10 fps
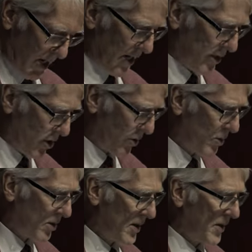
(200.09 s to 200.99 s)
I
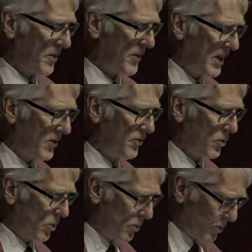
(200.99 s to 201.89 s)
know
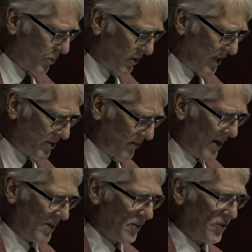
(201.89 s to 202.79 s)
these, these
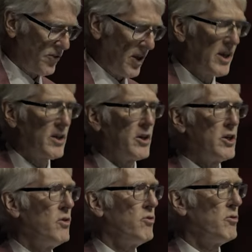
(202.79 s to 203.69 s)
events take a
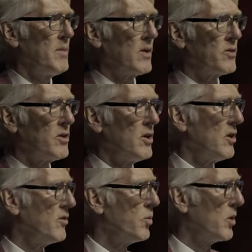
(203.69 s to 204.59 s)
huge amount
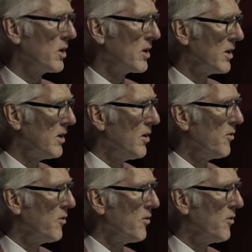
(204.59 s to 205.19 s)
of work